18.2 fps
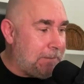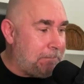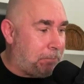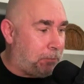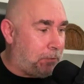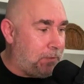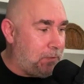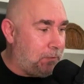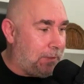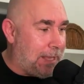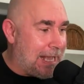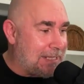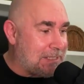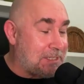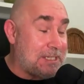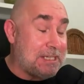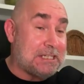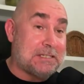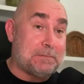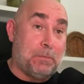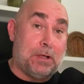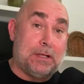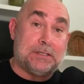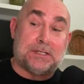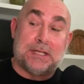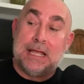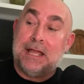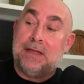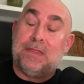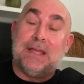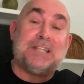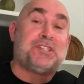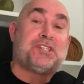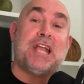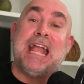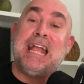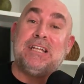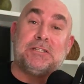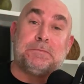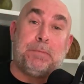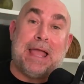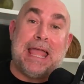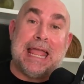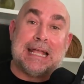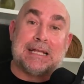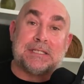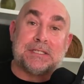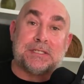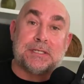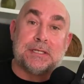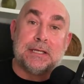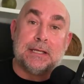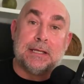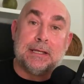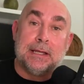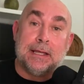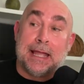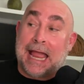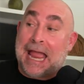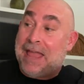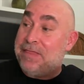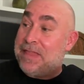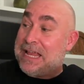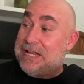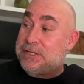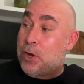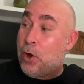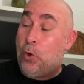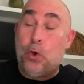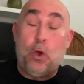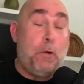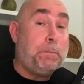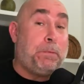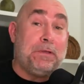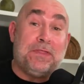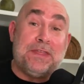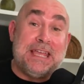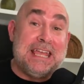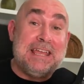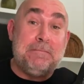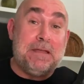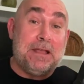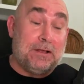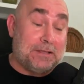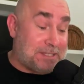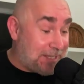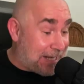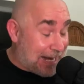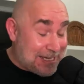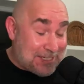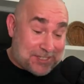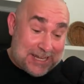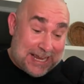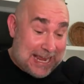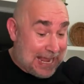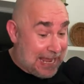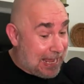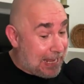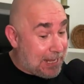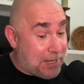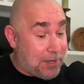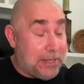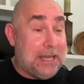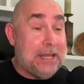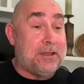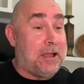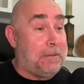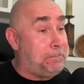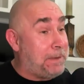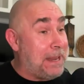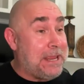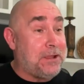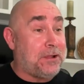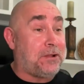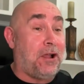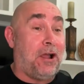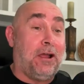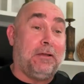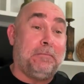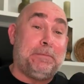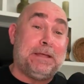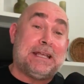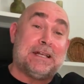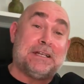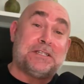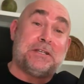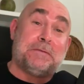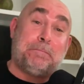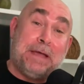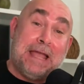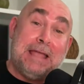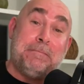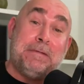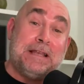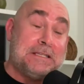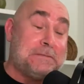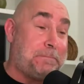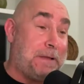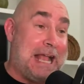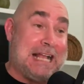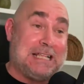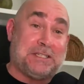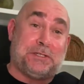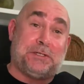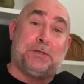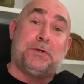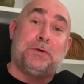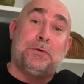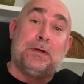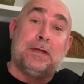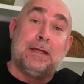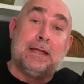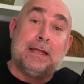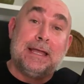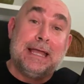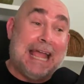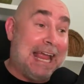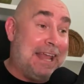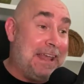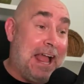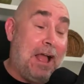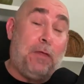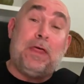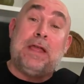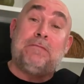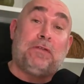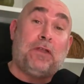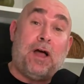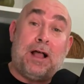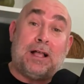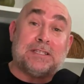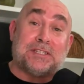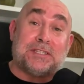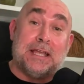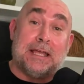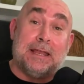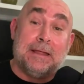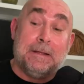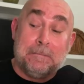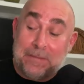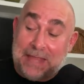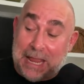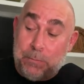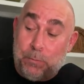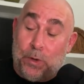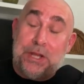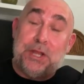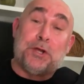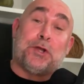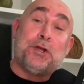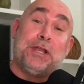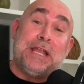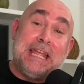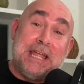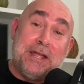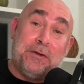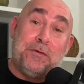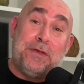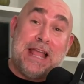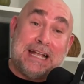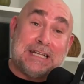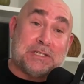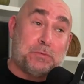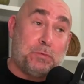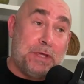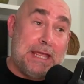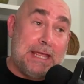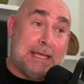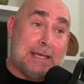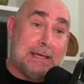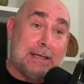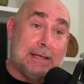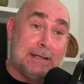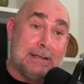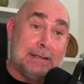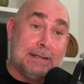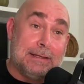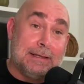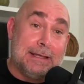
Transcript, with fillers: people in the last six months that changed banks and they don't open the emails that I say, hey, you need to update your card because your payment is past due. And now they've lost it. And what you're going to hear next week